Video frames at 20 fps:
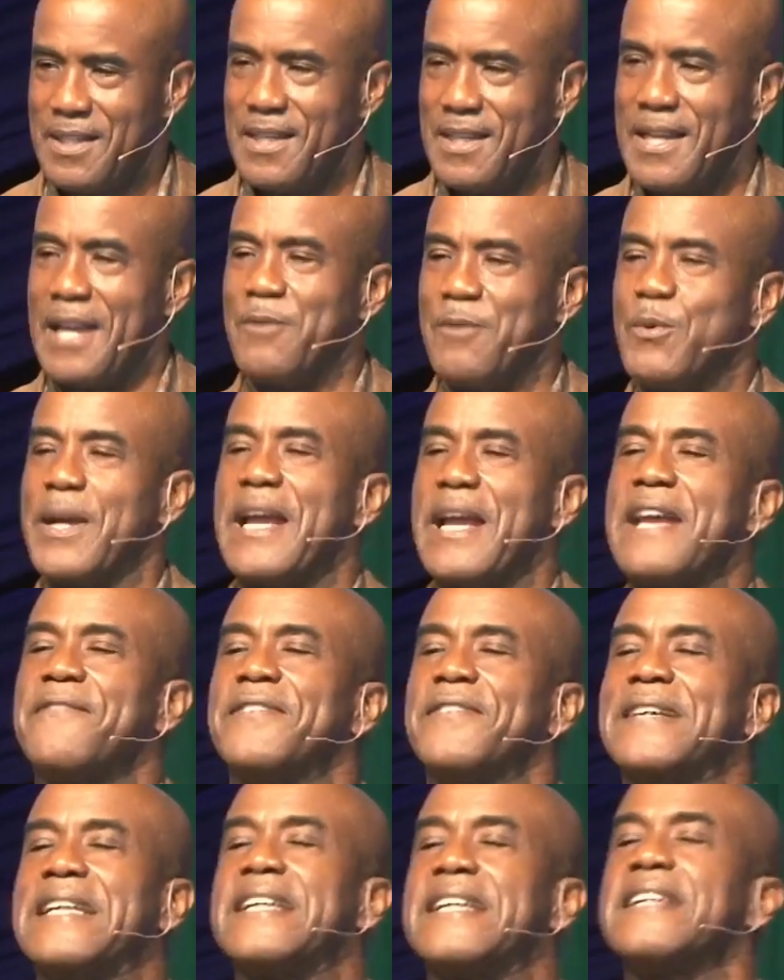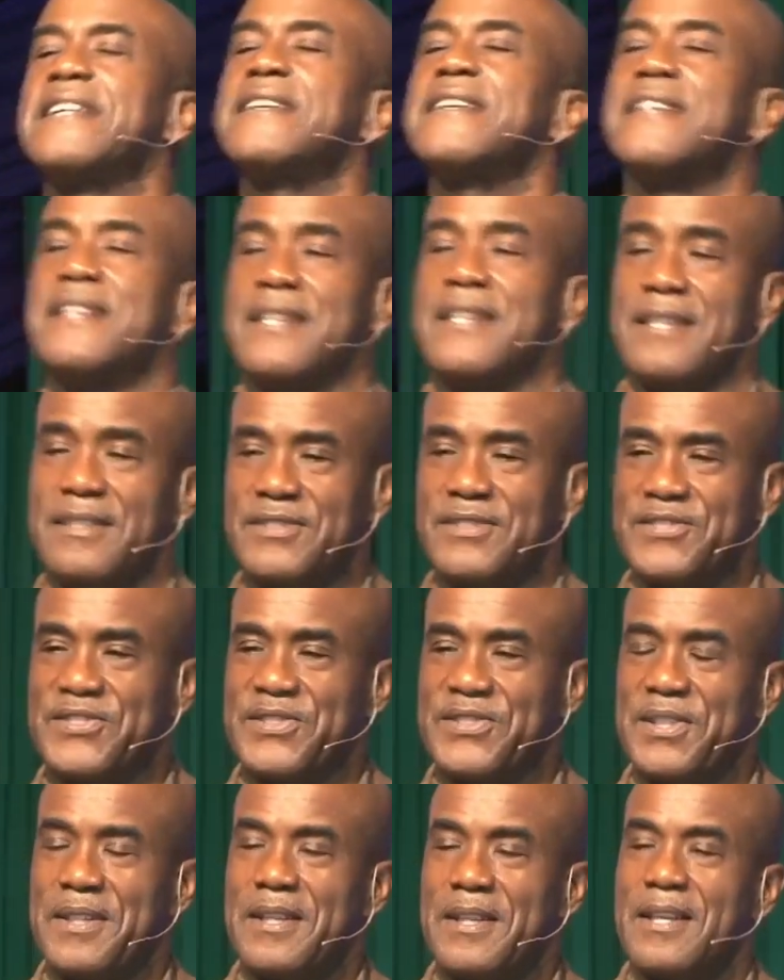And wherever he is,
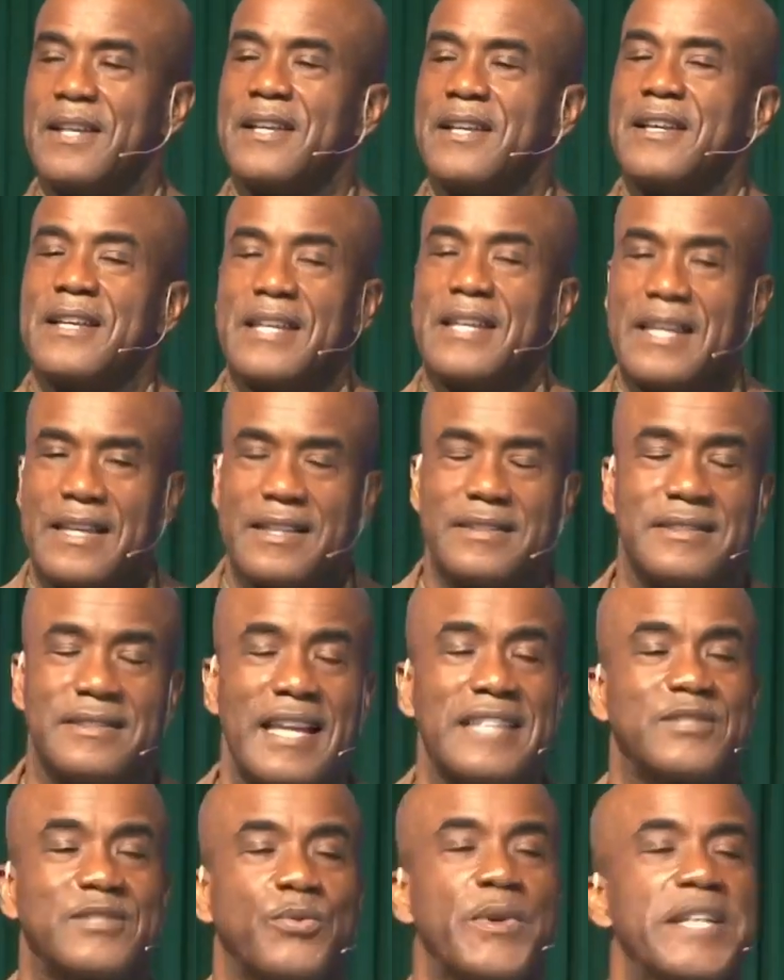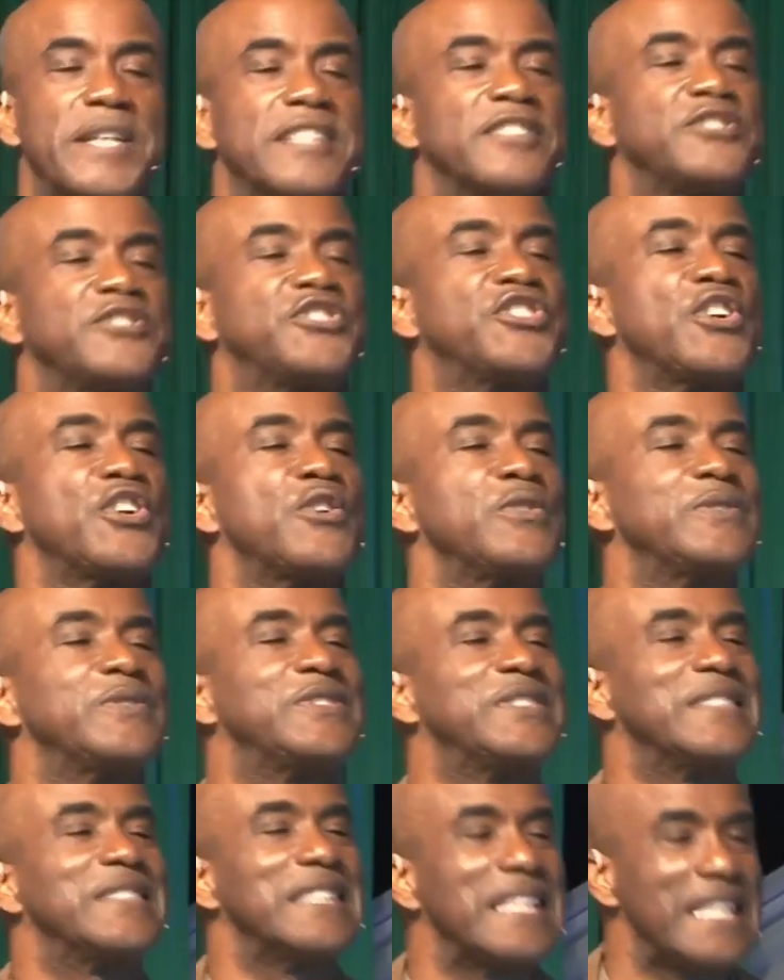that's where the church
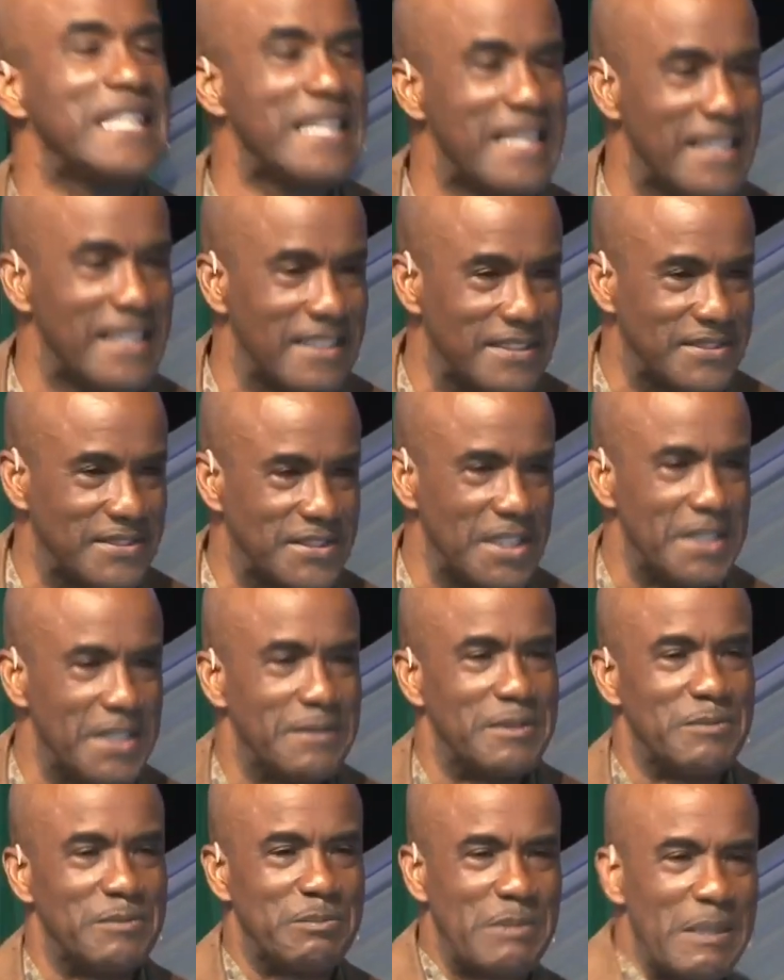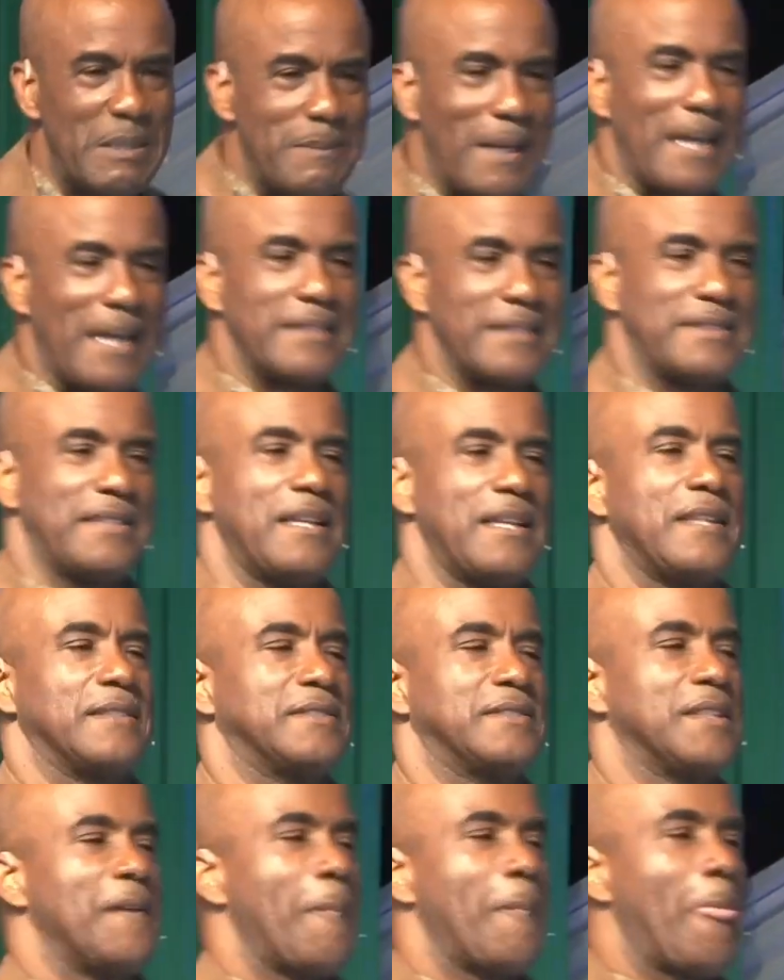is. Remember, I said
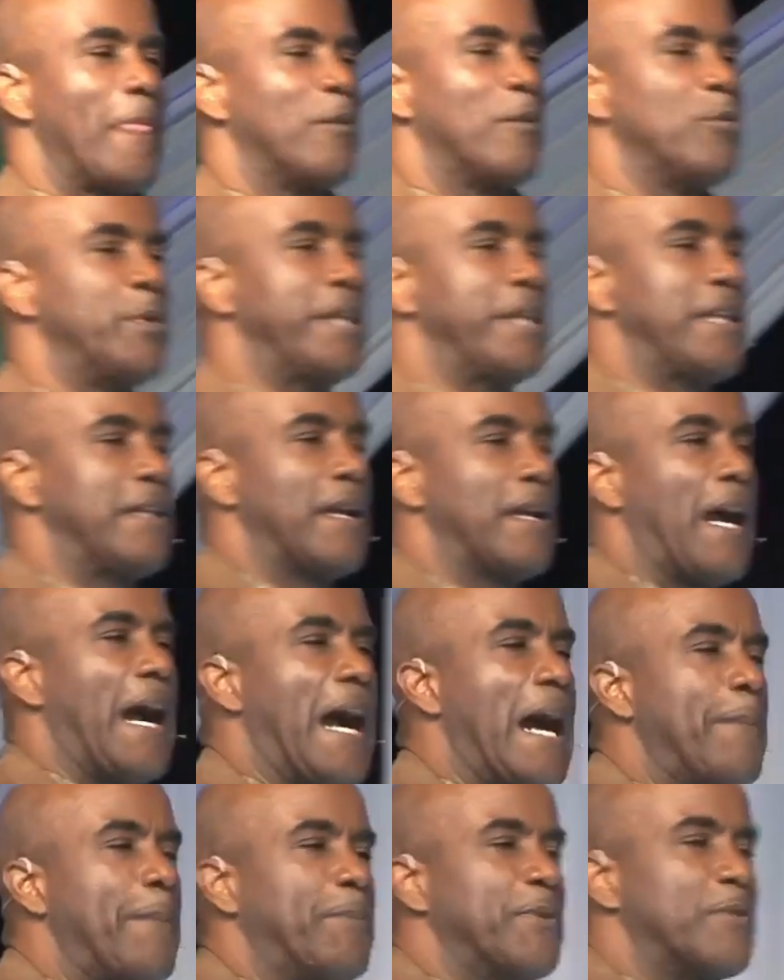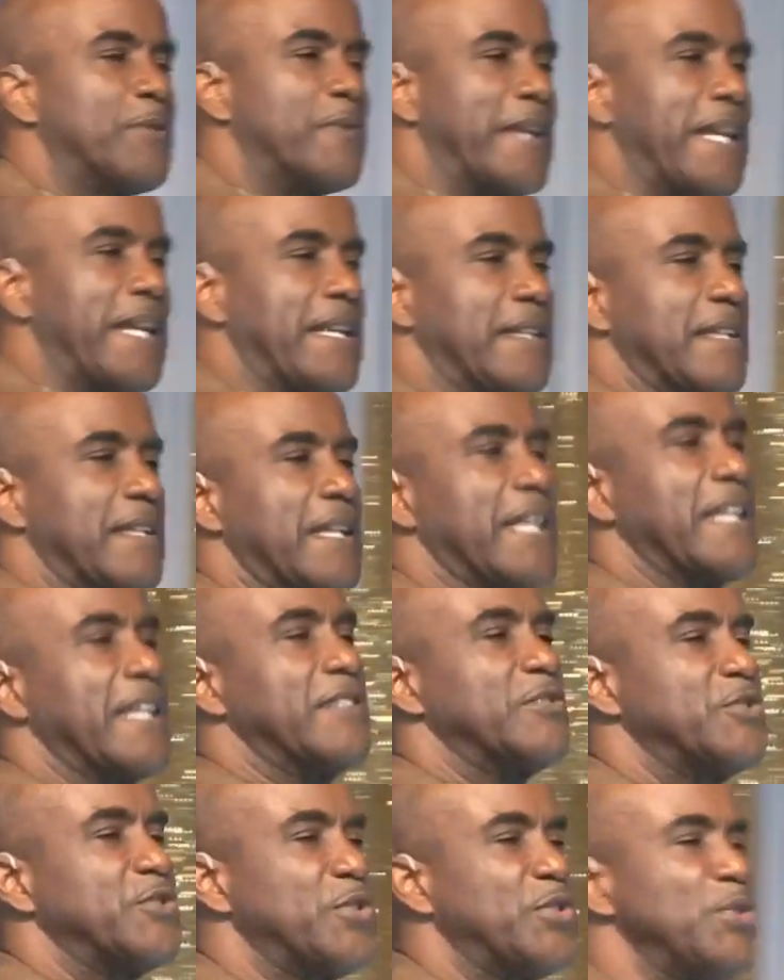we operate
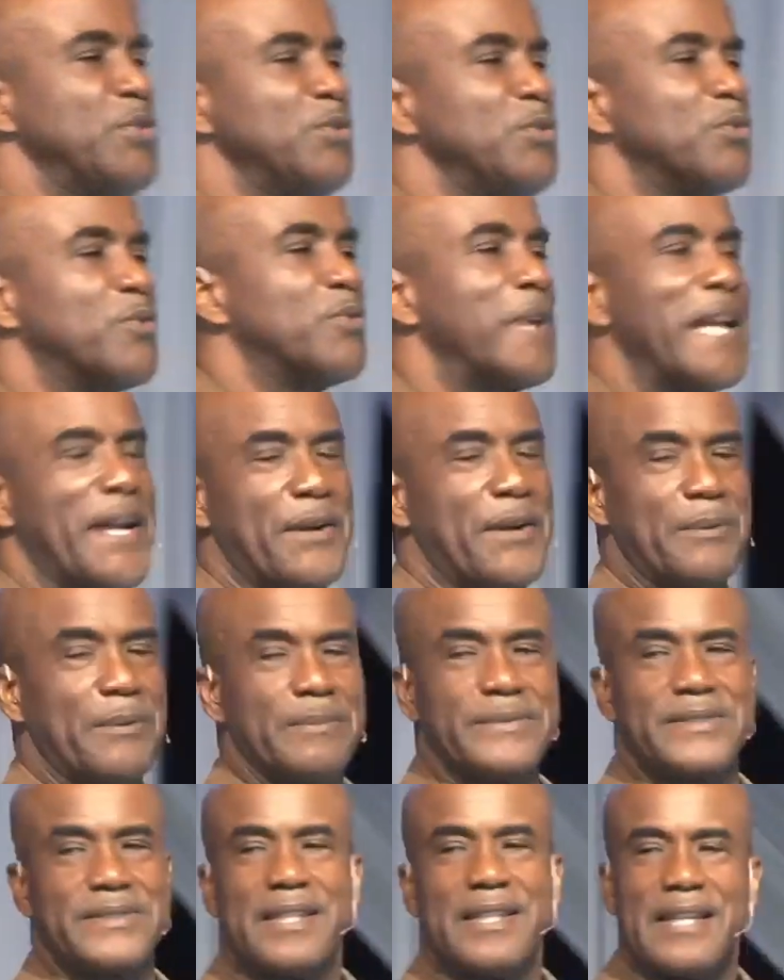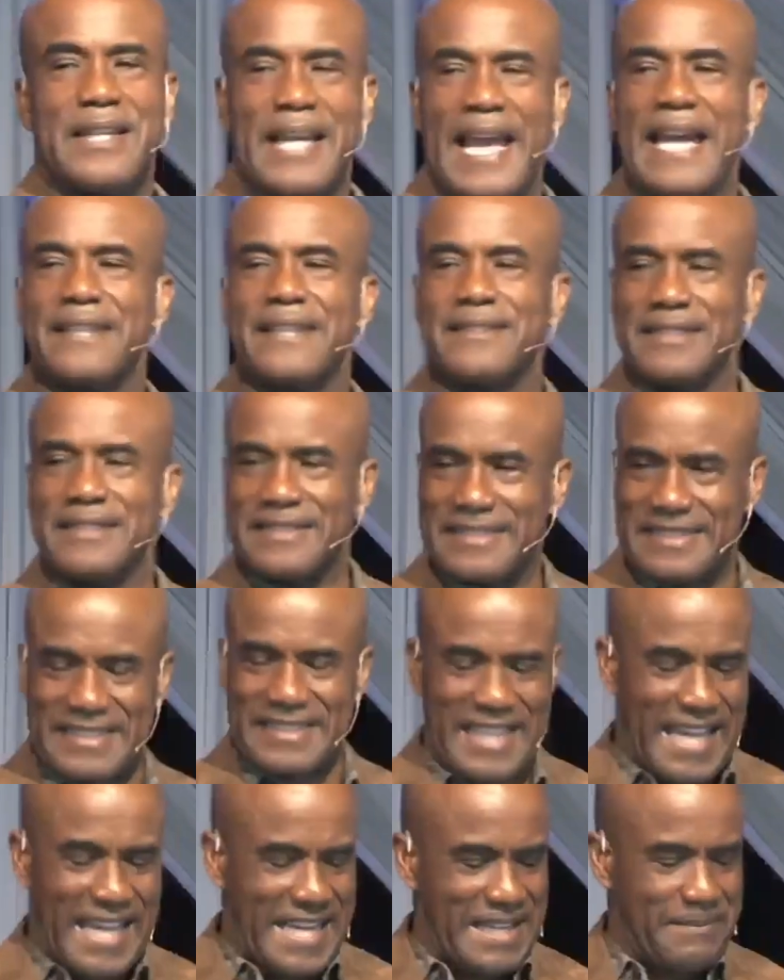in two realms at the
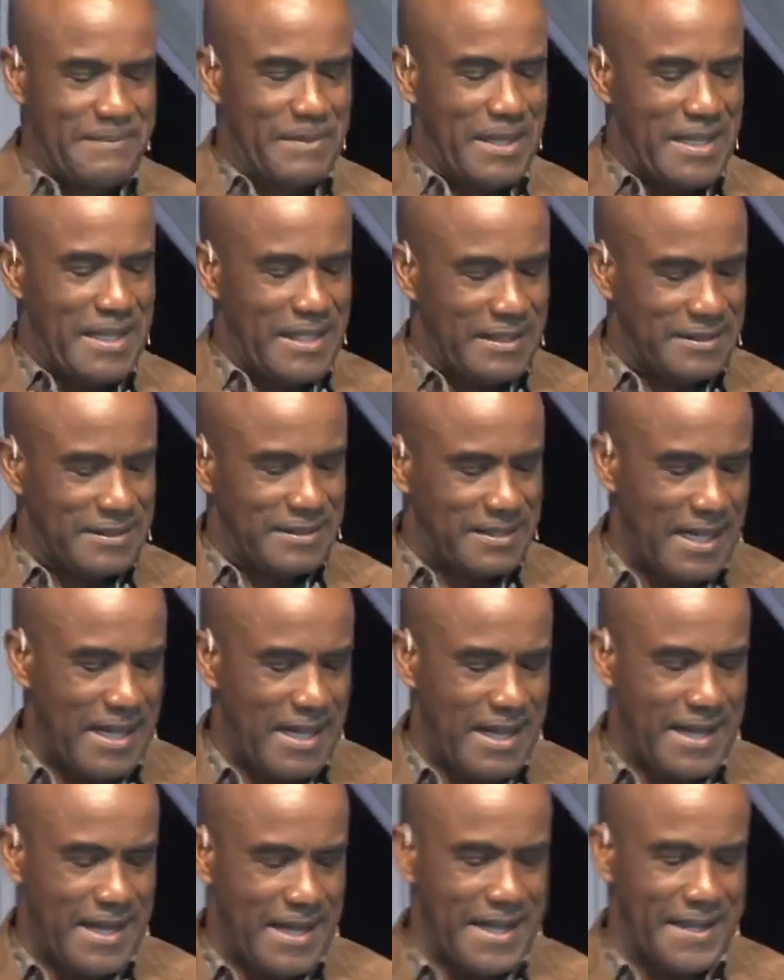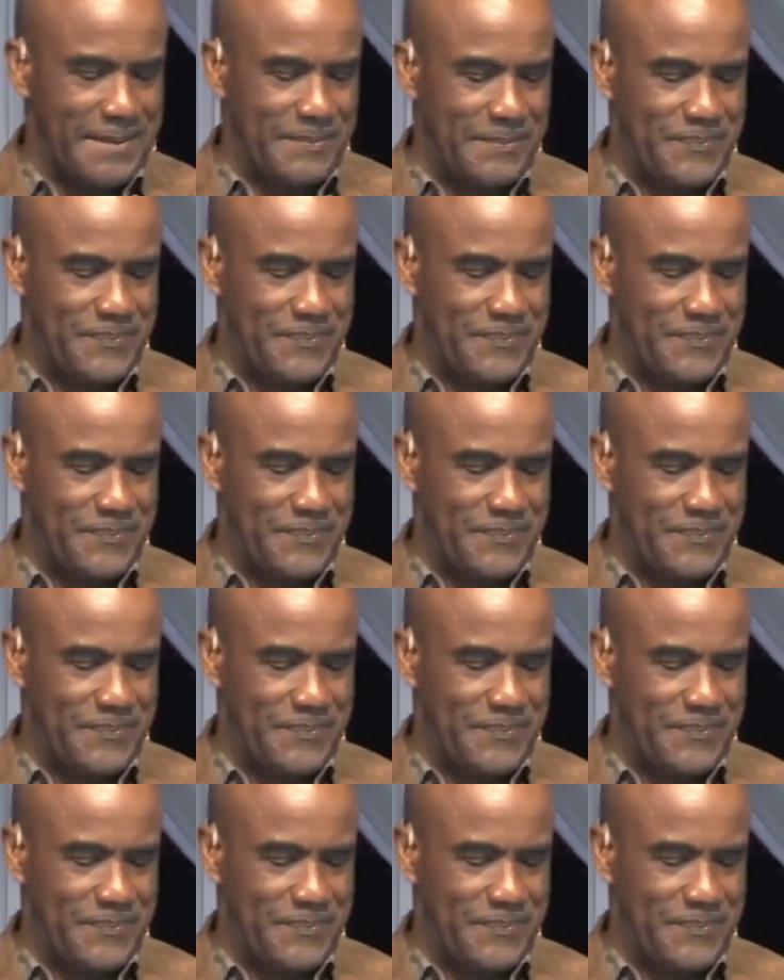same time.